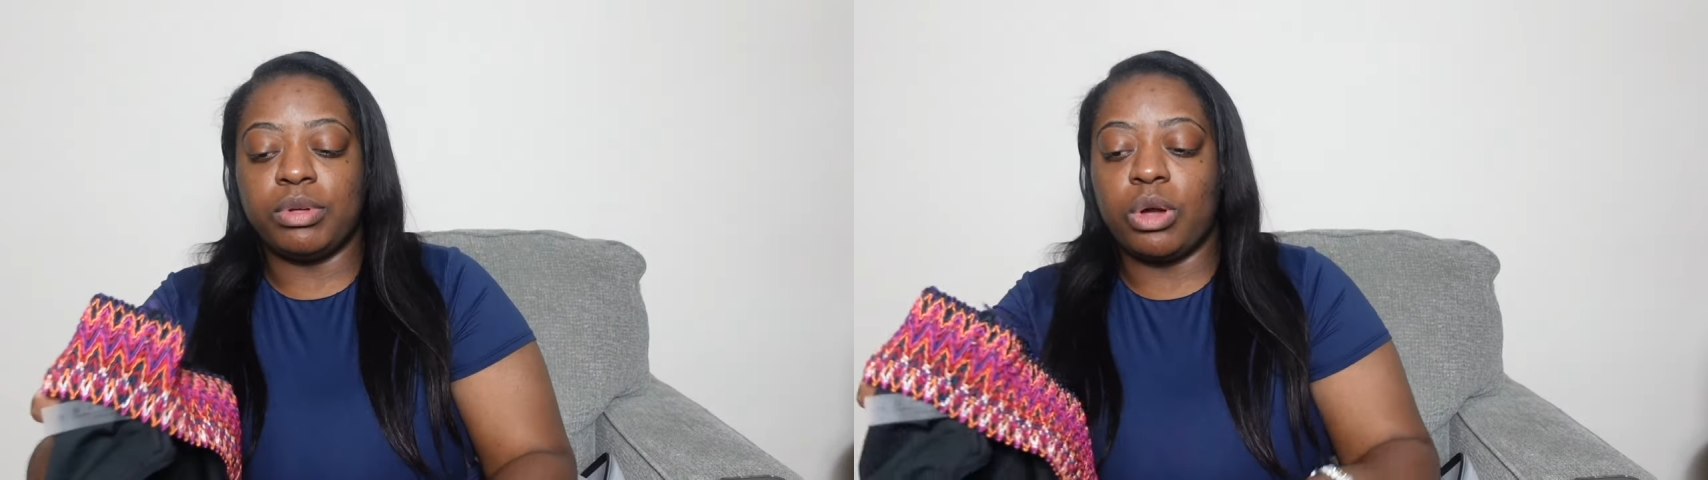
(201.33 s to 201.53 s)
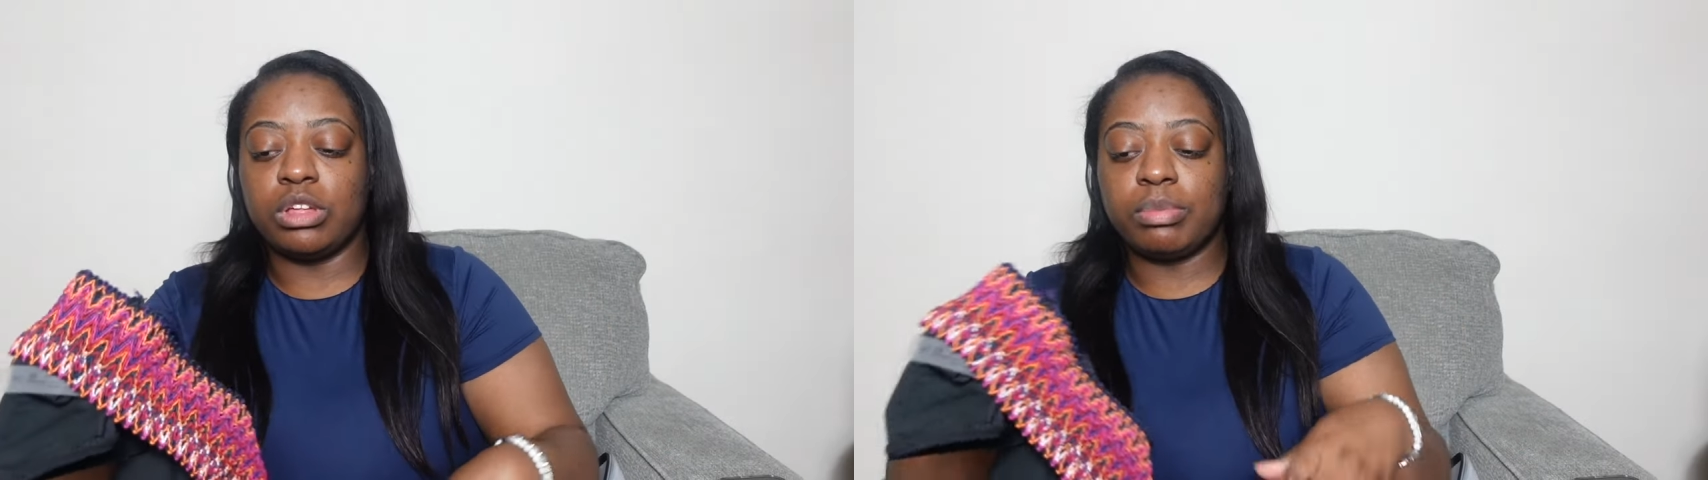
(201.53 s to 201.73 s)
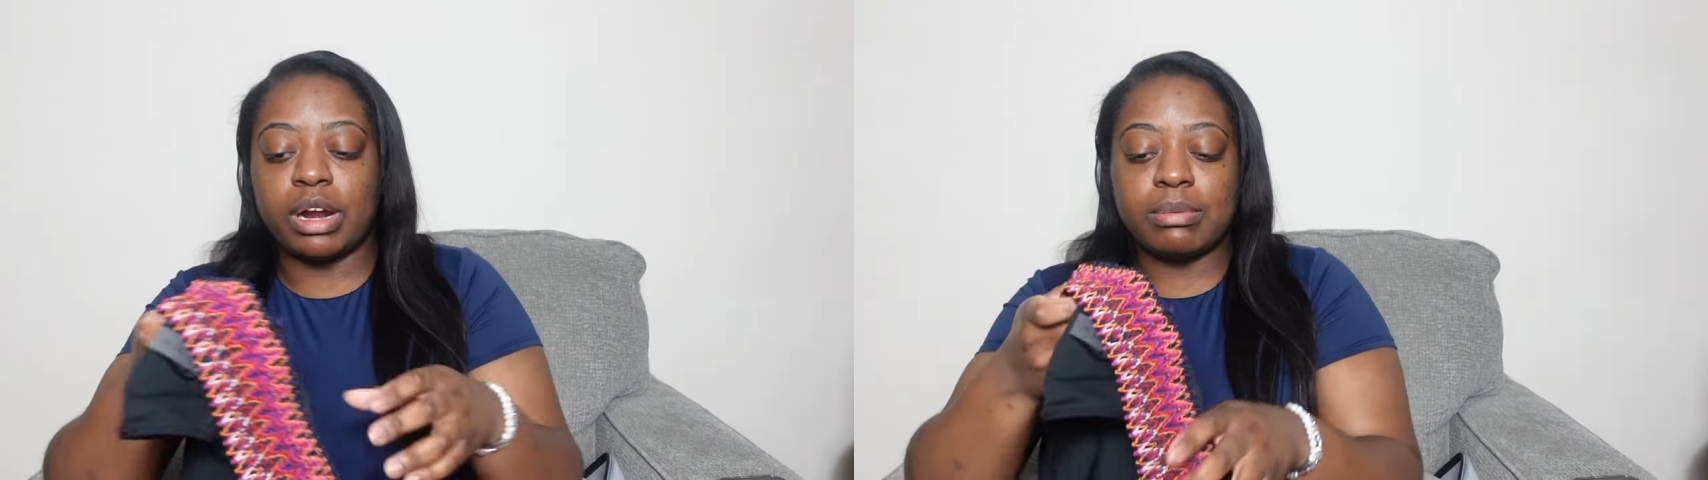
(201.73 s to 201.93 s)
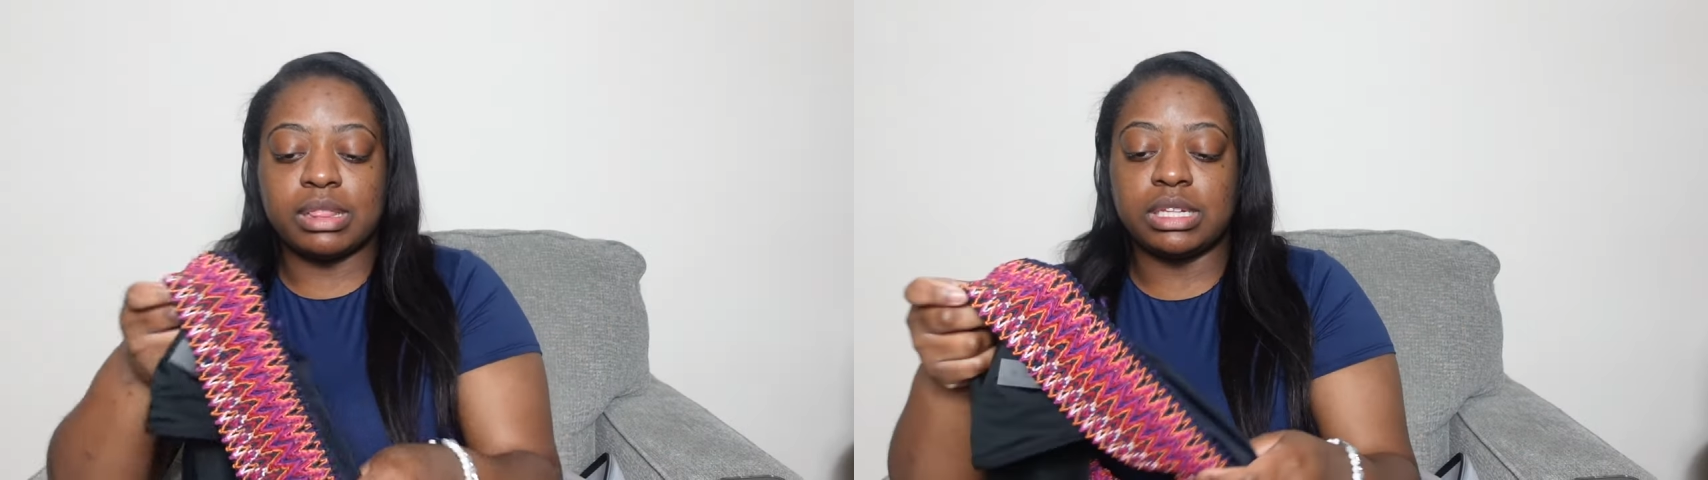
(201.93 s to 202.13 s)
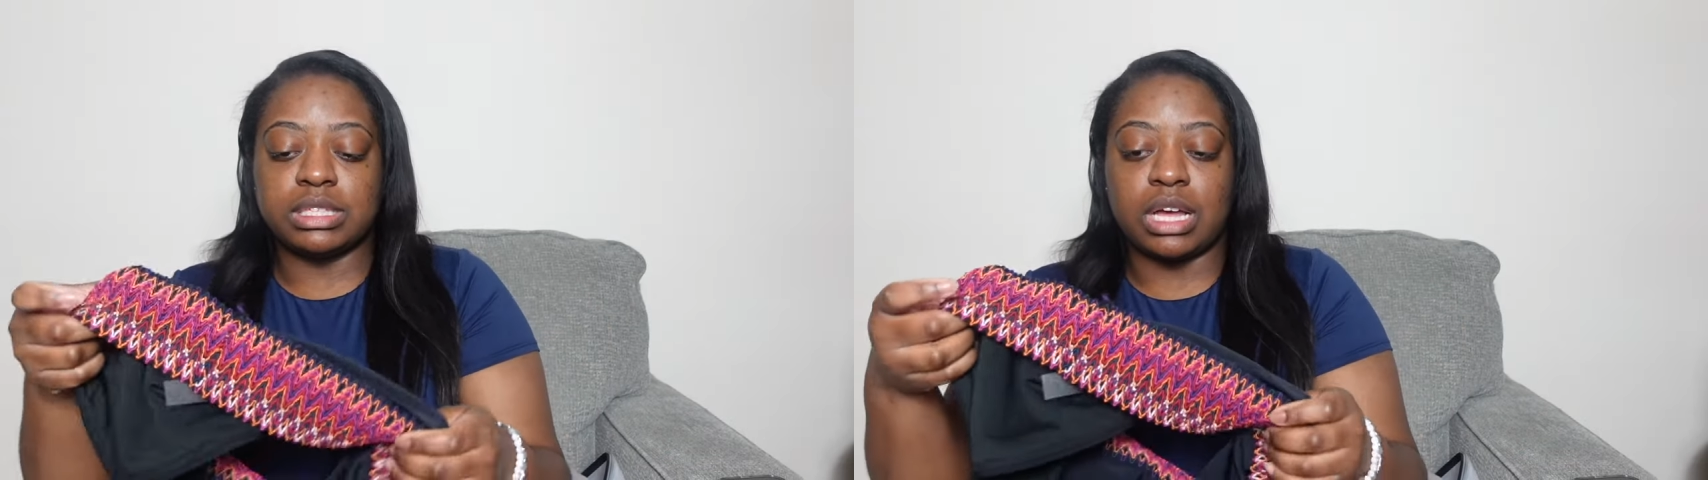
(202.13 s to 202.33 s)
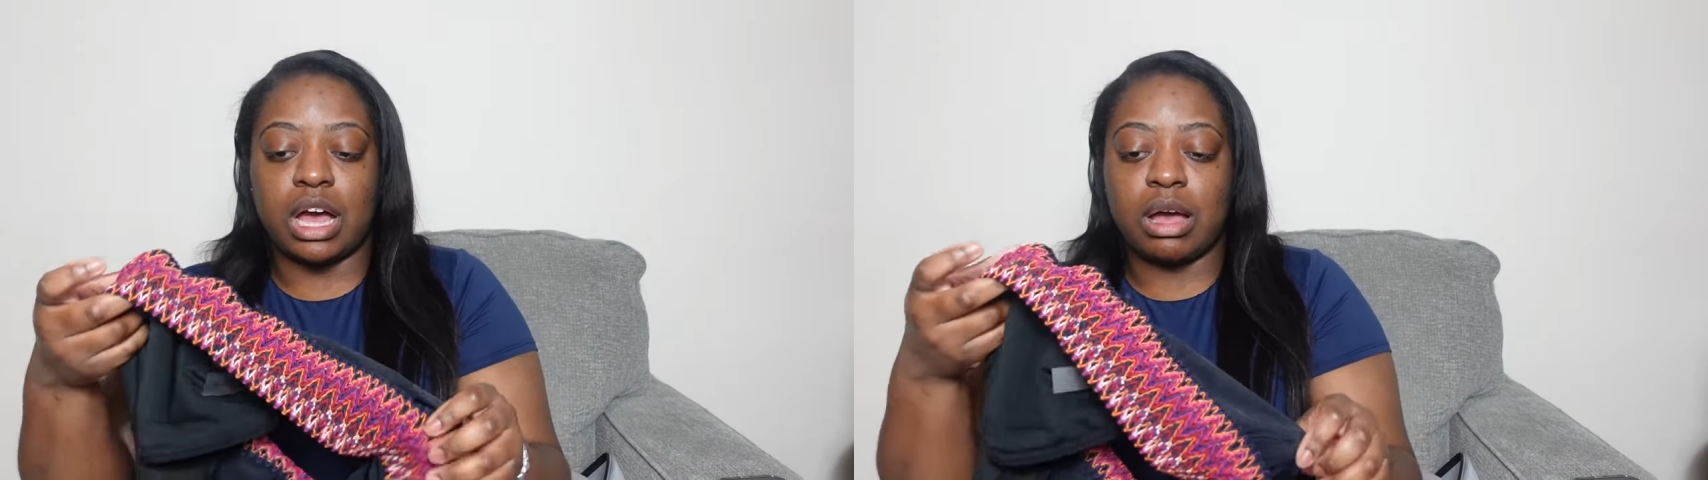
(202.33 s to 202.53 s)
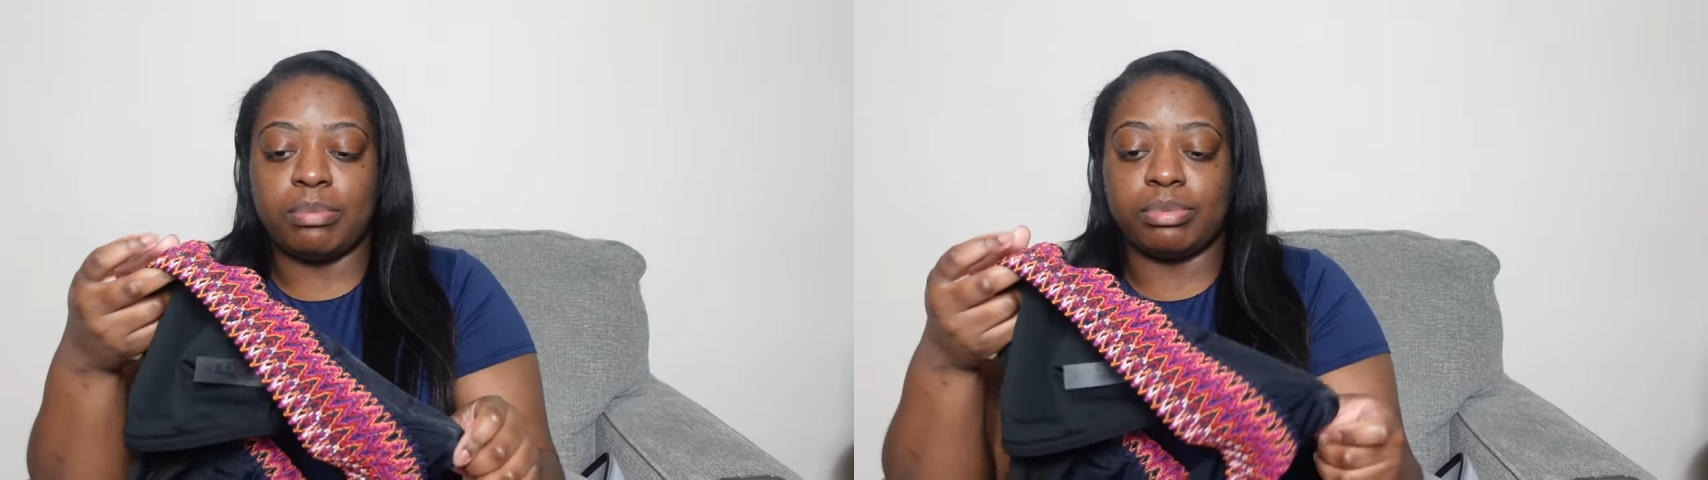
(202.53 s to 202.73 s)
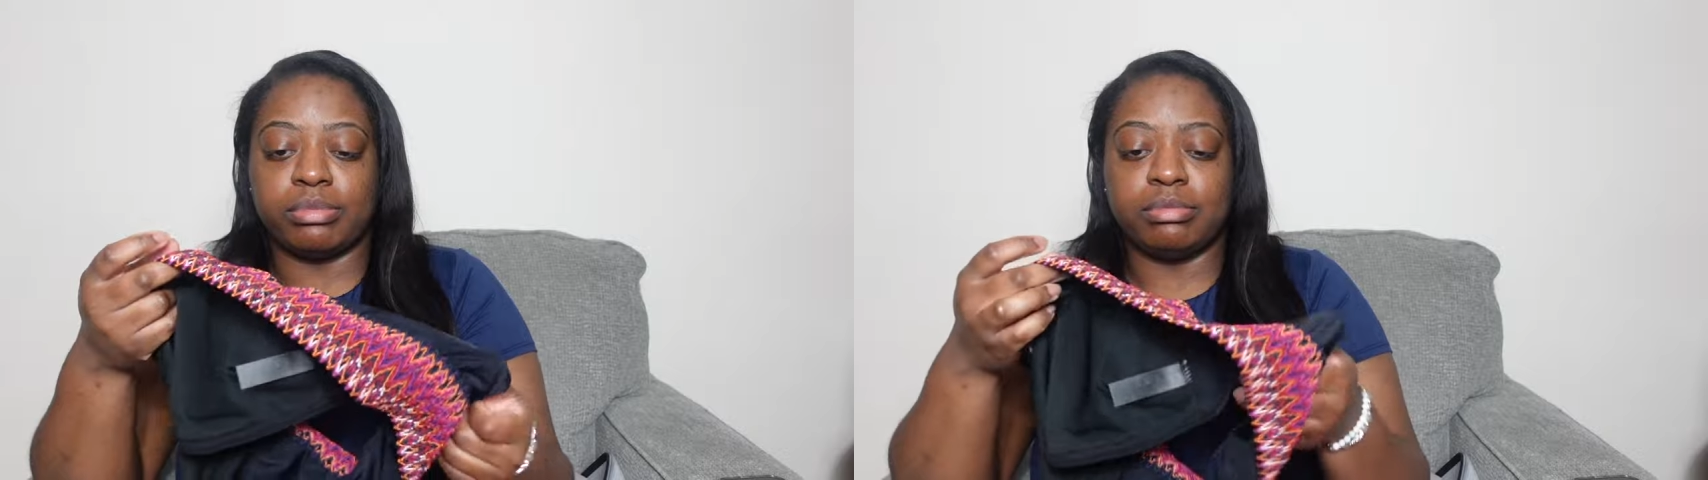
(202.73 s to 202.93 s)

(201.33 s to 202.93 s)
The only part about the top,